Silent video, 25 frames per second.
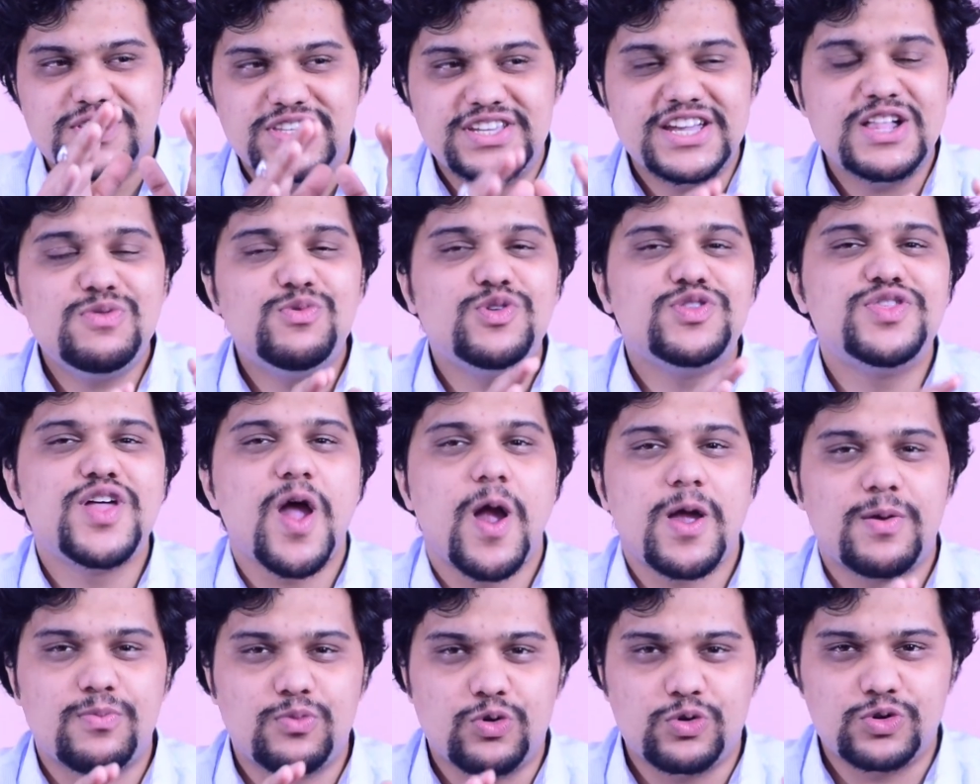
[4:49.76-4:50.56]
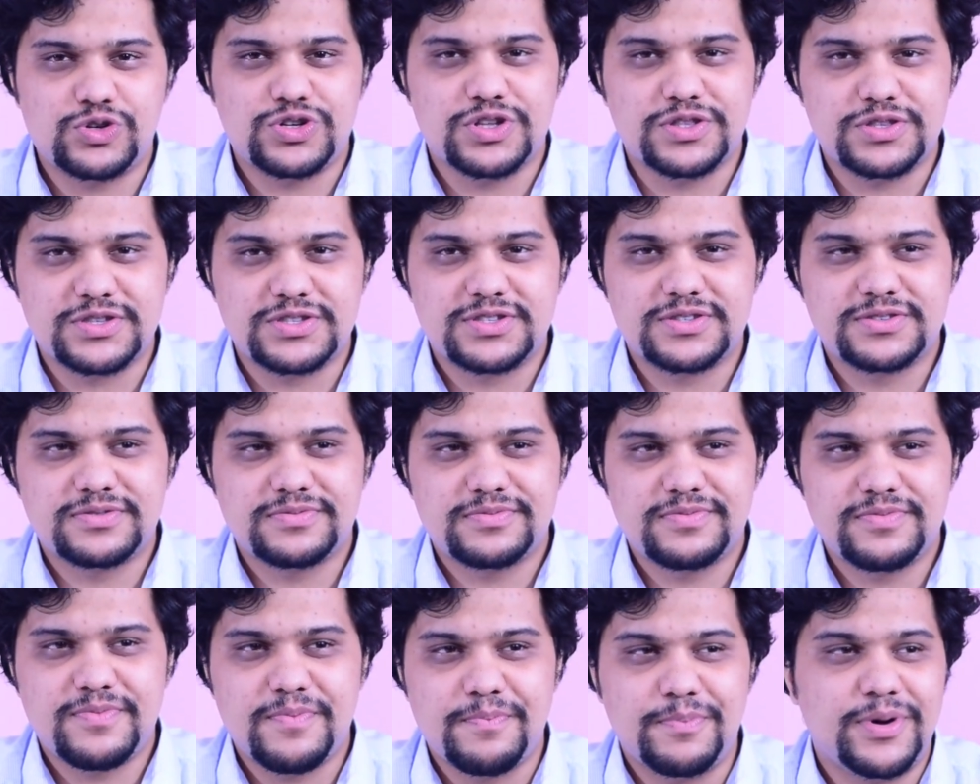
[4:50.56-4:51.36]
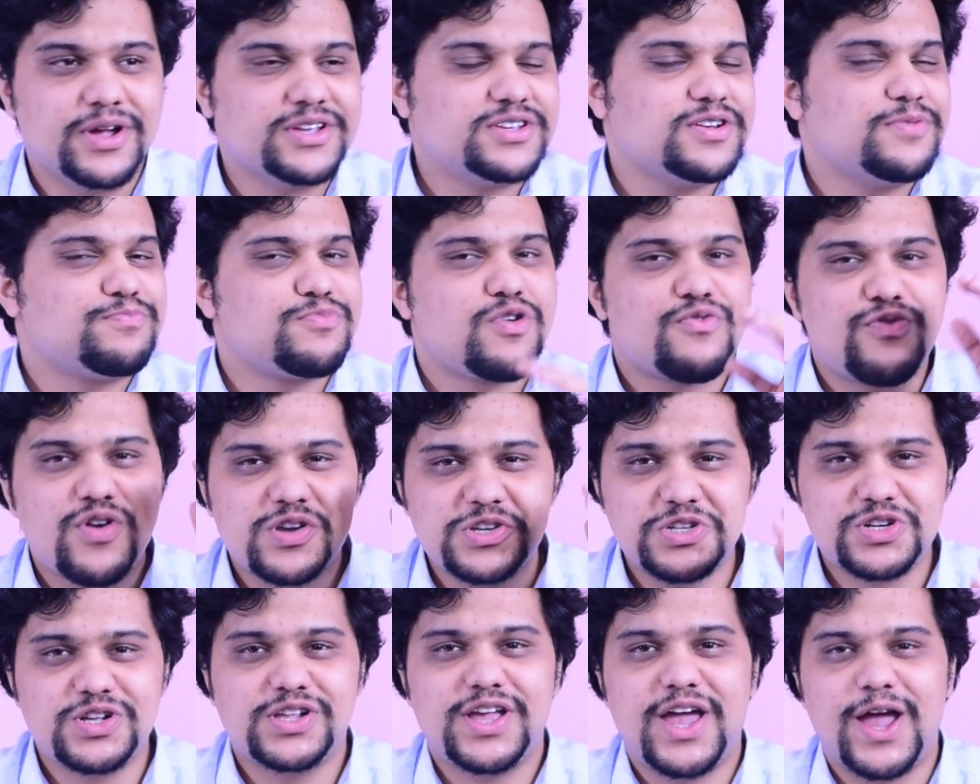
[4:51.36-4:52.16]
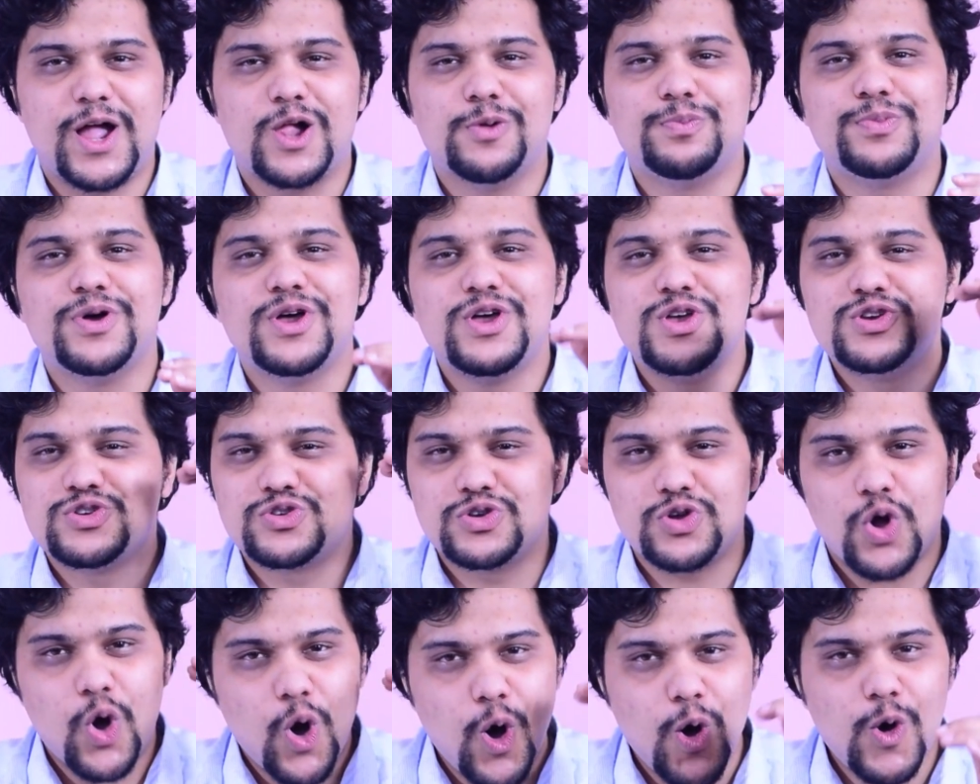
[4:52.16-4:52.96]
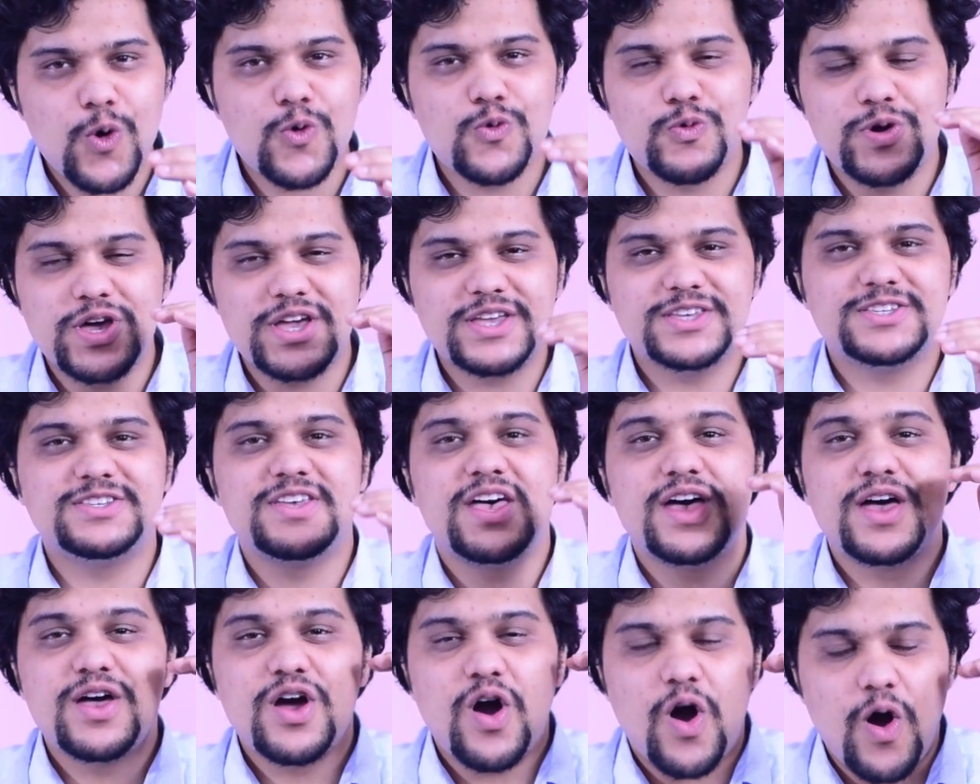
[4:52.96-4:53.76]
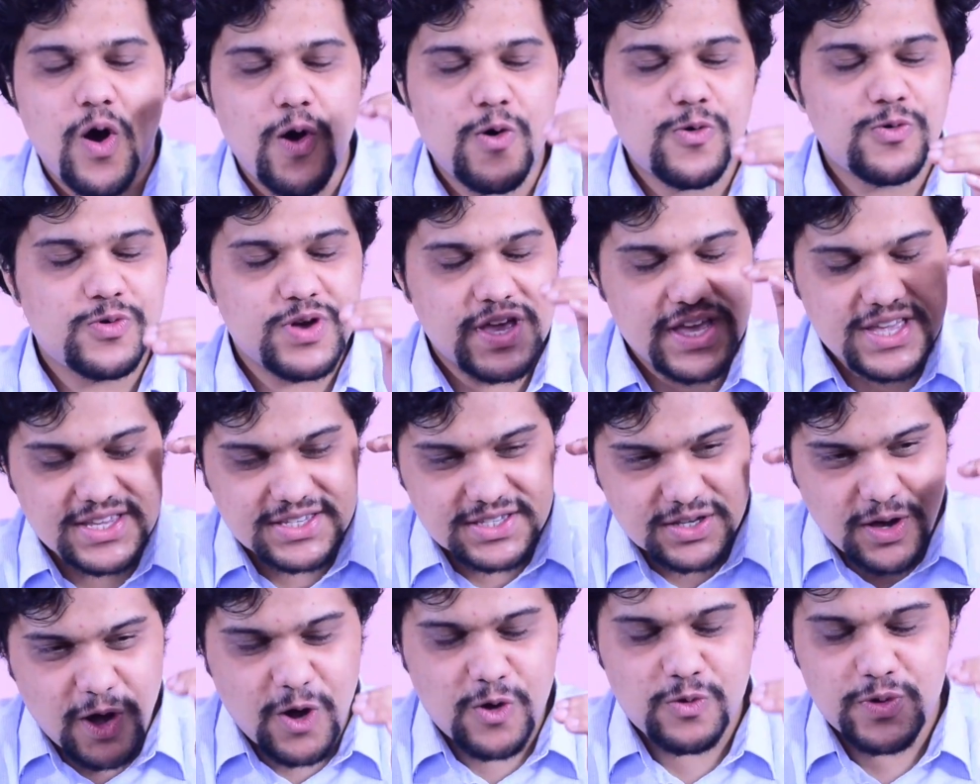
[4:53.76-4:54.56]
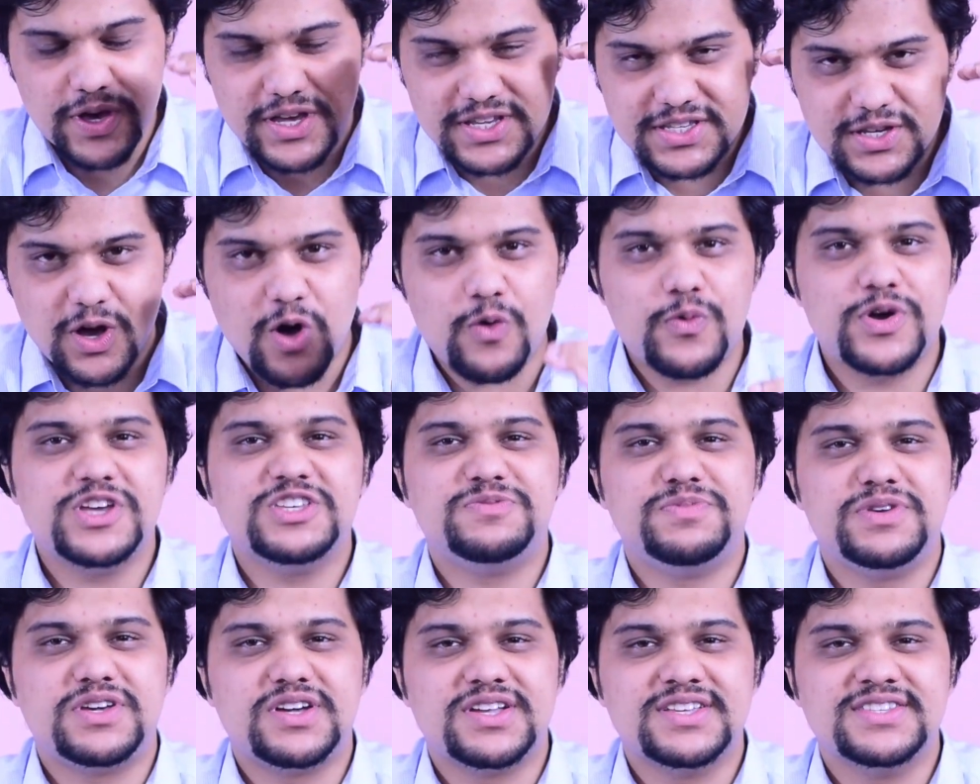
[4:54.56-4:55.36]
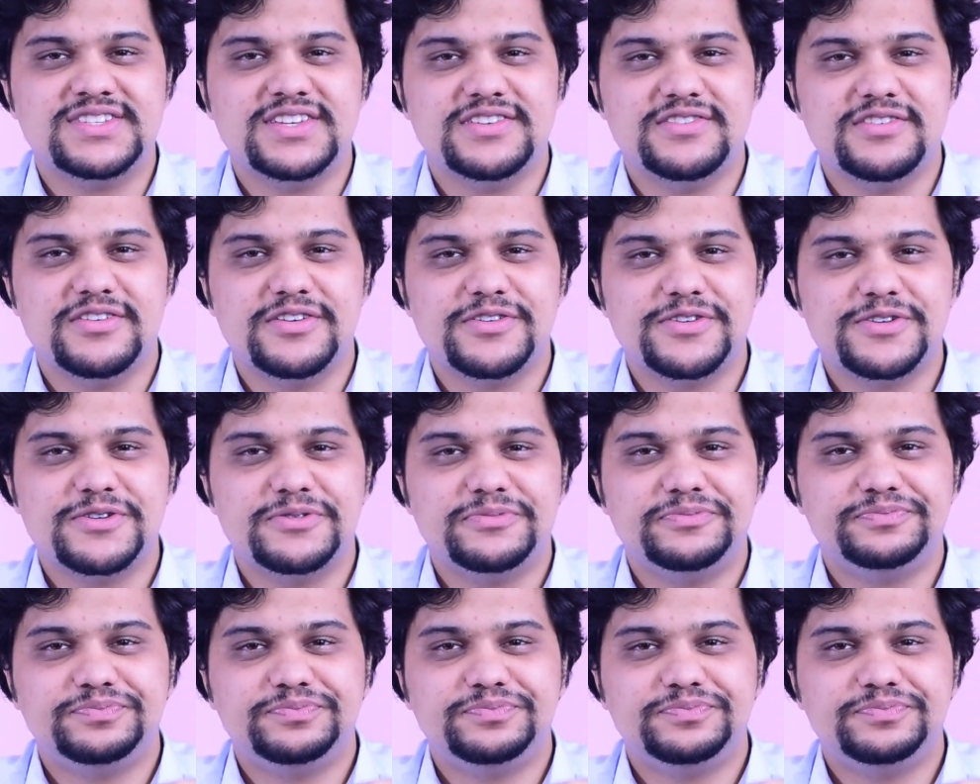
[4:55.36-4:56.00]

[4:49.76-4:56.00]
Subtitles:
deal with their emotions, but professional help should always be considered.